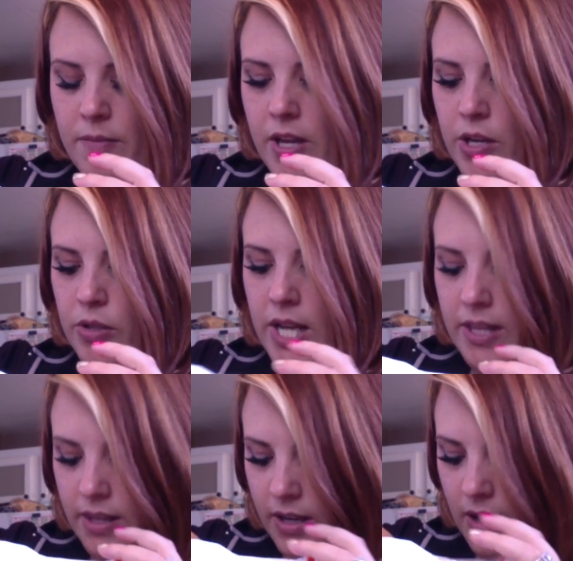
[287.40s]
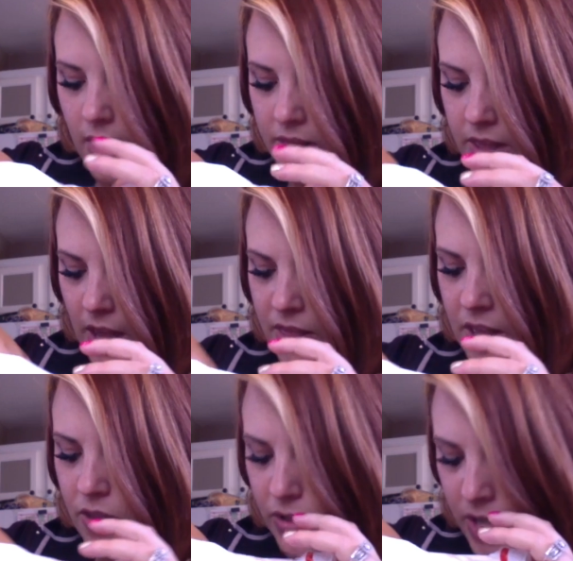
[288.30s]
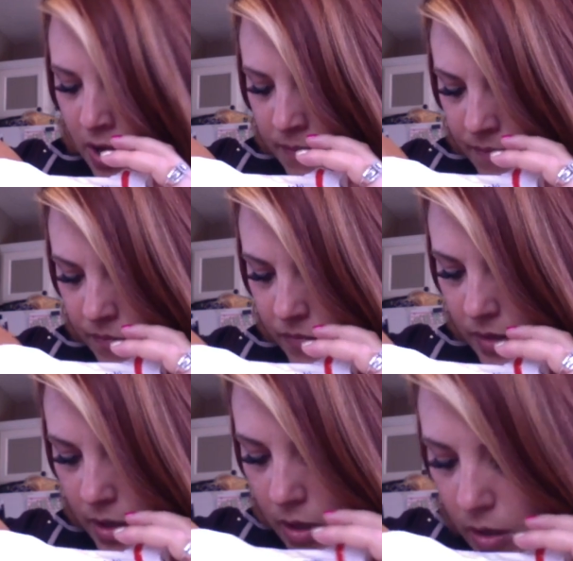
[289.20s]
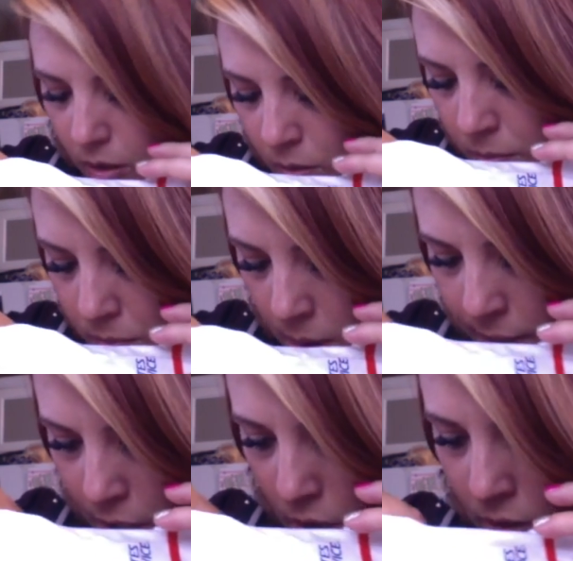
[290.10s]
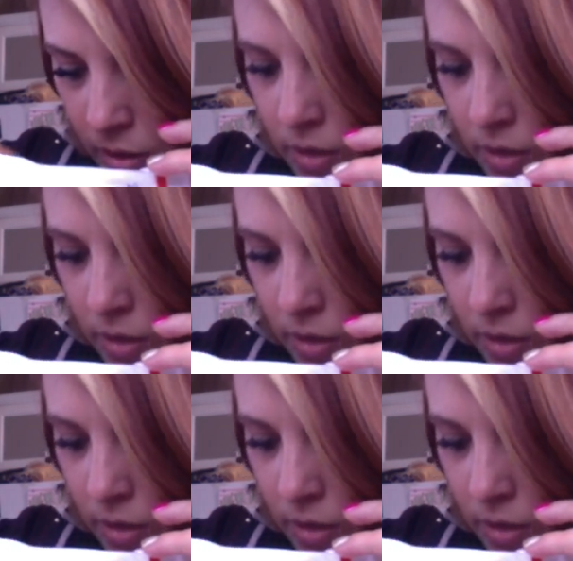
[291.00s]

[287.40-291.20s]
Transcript: Can you take the, I think they're done. Your little mummy dogs.